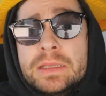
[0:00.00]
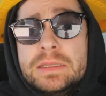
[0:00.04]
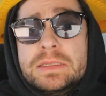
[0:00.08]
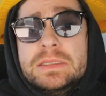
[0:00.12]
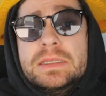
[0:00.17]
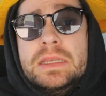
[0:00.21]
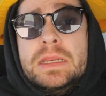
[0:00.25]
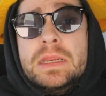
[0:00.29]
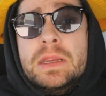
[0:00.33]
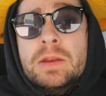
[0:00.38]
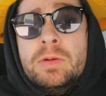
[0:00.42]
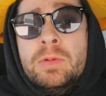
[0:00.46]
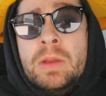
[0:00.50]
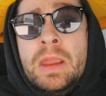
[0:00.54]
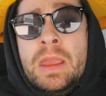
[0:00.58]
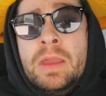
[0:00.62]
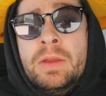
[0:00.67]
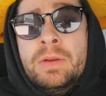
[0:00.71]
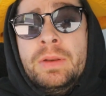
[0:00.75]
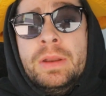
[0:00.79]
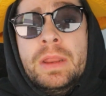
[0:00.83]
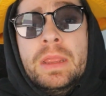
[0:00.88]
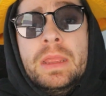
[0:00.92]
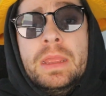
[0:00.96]
stick
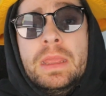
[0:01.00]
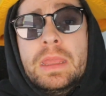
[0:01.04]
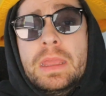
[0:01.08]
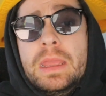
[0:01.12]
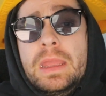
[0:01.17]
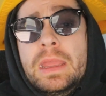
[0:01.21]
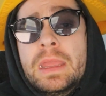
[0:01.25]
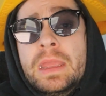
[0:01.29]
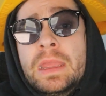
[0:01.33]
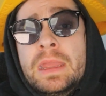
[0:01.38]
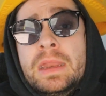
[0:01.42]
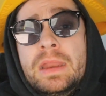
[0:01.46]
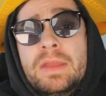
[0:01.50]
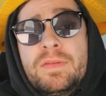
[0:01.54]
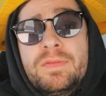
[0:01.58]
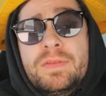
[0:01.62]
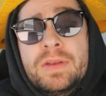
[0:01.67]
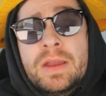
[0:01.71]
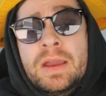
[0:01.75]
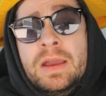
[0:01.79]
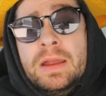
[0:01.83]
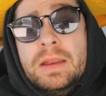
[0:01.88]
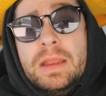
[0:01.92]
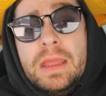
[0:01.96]
around. And if
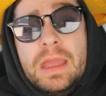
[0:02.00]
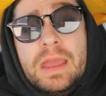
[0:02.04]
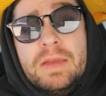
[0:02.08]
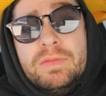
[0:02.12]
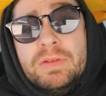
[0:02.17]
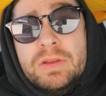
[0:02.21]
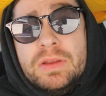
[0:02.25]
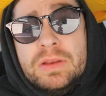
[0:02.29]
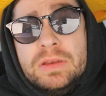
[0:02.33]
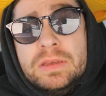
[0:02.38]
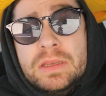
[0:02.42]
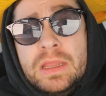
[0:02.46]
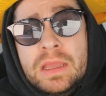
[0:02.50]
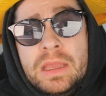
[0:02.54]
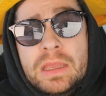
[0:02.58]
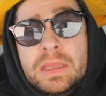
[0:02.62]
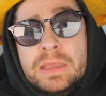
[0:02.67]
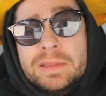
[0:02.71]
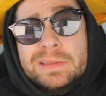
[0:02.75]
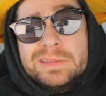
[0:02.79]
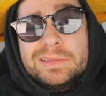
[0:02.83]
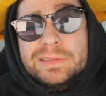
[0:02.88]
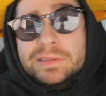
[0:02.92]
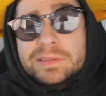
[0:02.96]
not, have a good day.